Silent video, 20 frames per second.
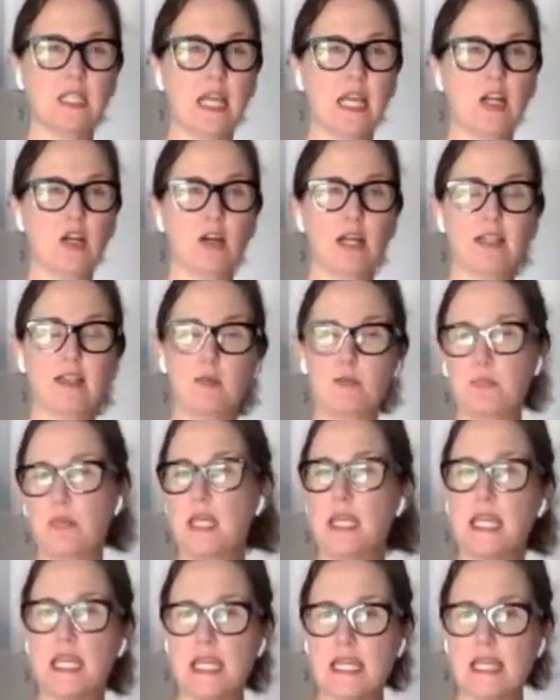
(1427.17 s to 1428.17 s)
that are at the
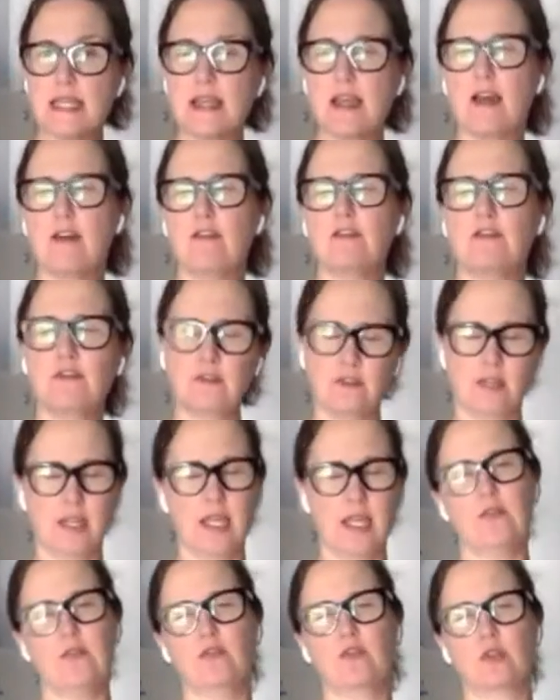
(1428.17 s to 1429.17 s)
peak of
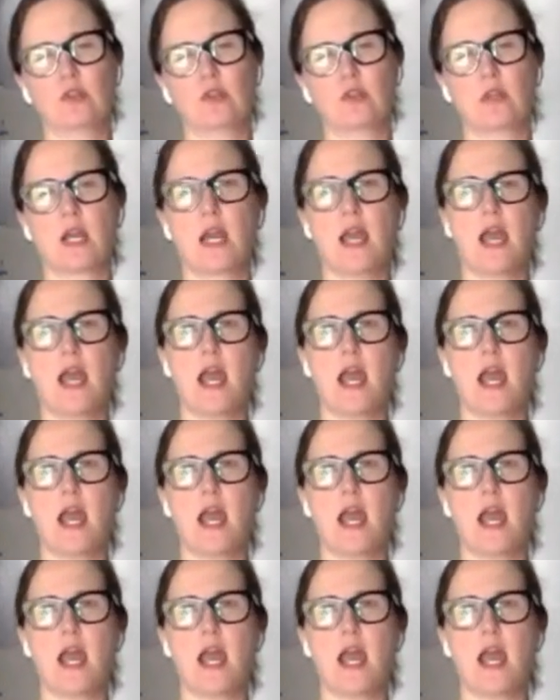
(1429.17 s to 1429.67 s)
flavor